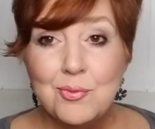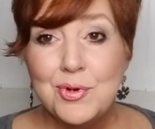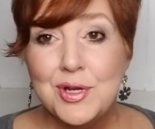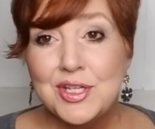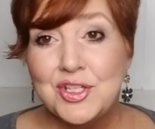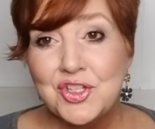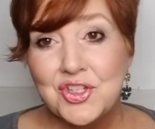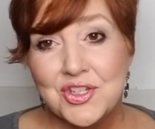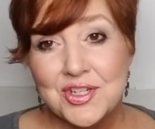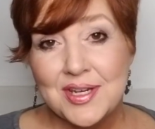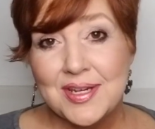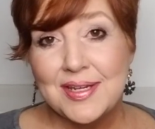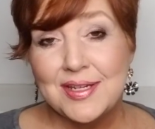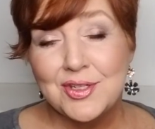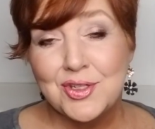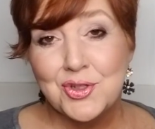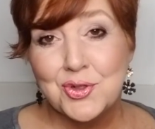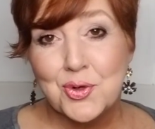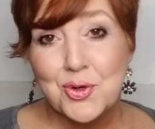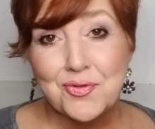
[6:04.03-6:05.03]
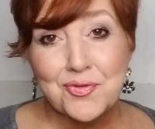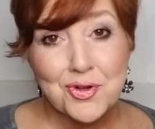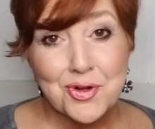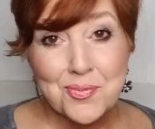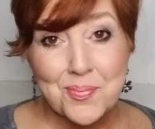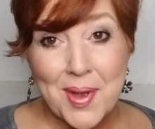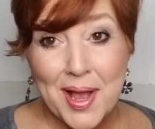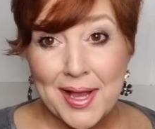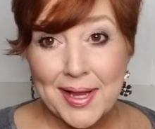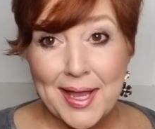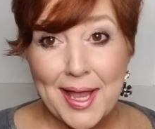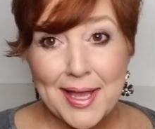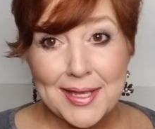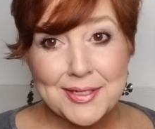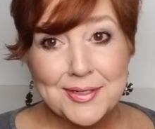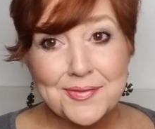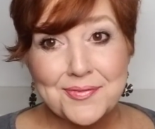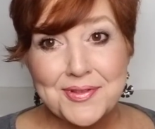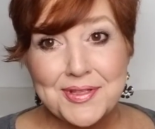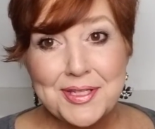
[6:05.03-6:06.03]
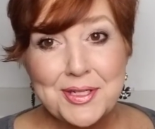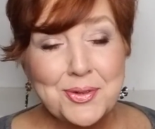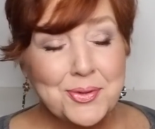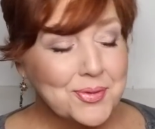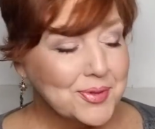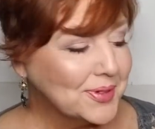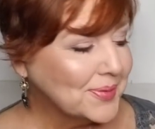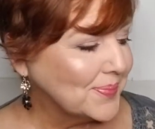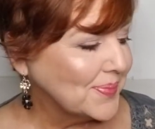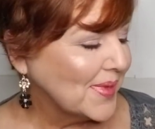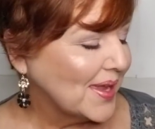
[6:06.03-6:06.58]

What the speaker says: which is short for My Kind of Silk.